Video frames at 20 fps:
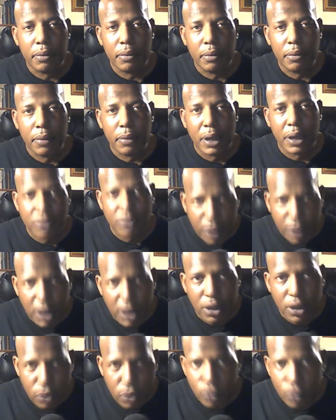I
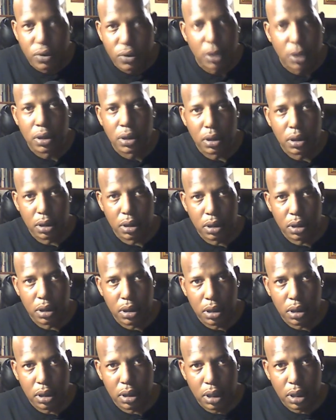seen Usyk.
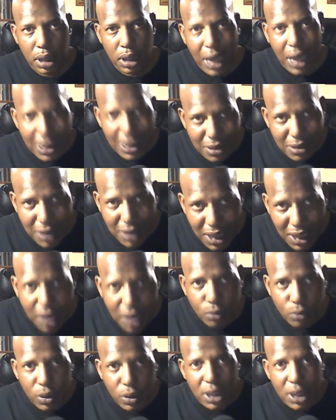I seen
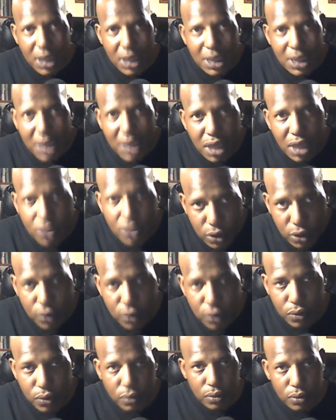what he can do.
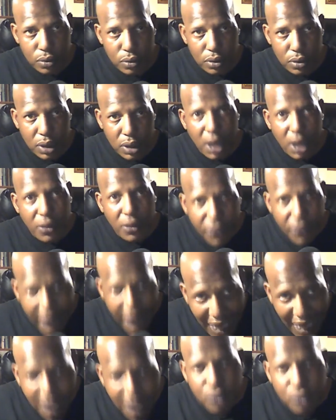
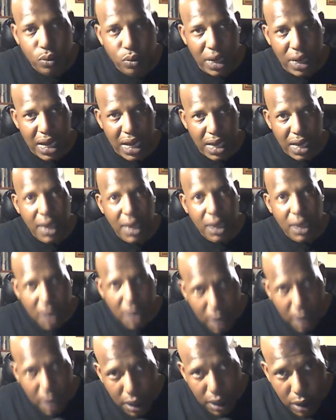That's why
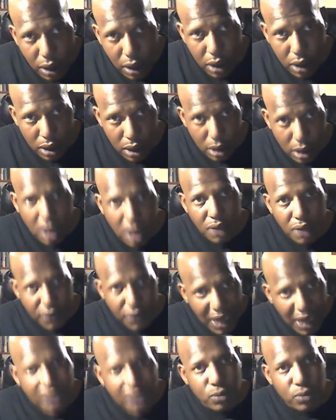Eddie Hearn,
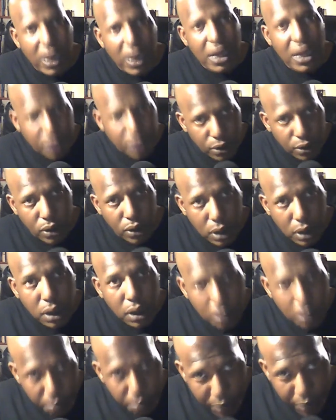that's why Tony
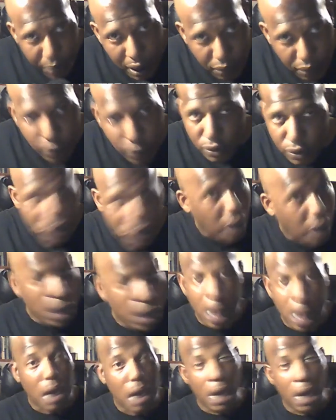Bellevue said, hey,
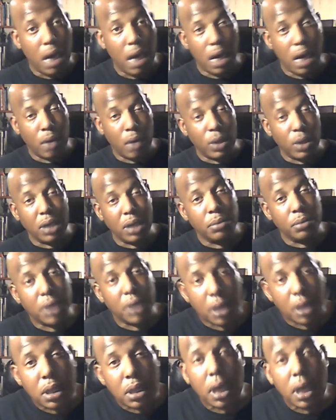wait a
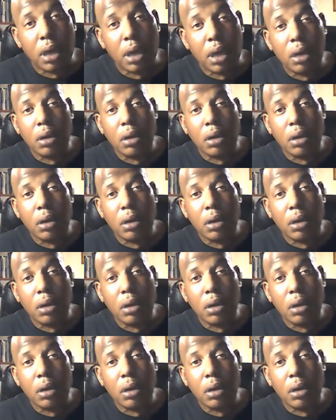minute now.